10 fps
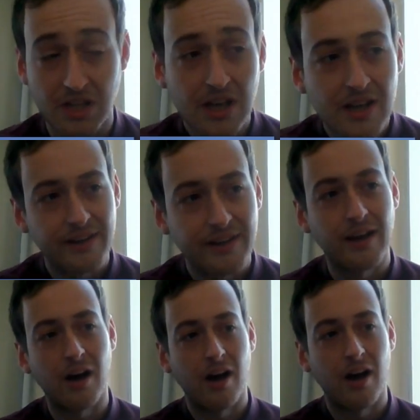Now
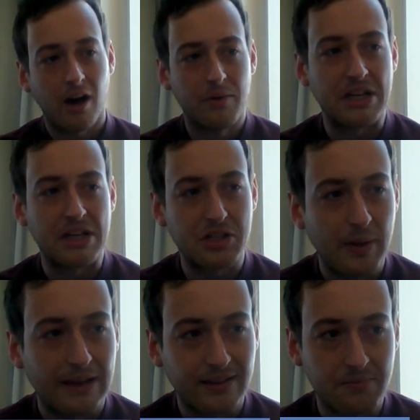I would expect
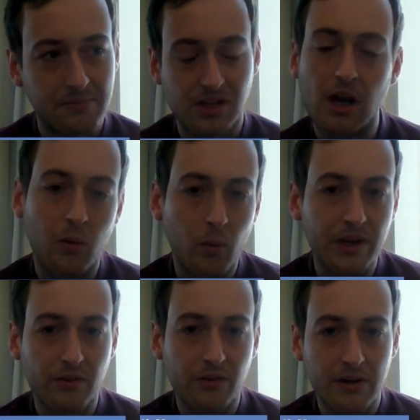them to go and win at
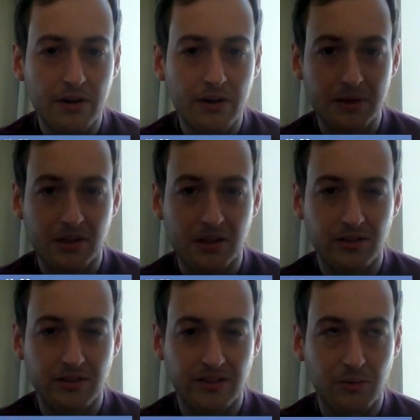WrestleMania because
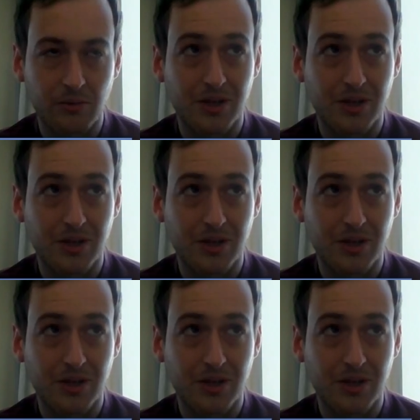it would get